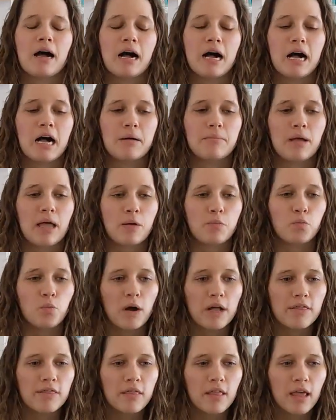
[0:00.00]
Um, and
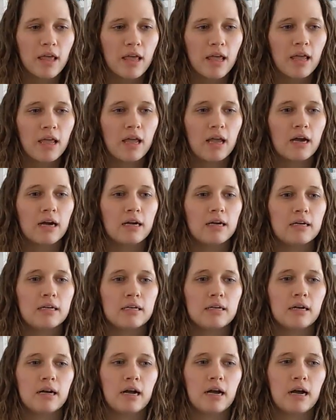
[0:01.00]
when they
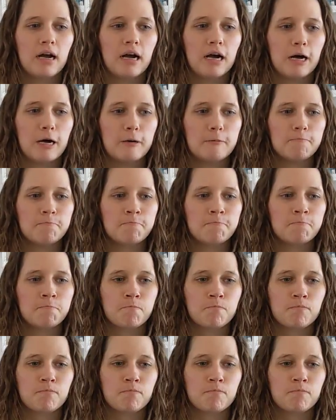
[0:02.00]
um,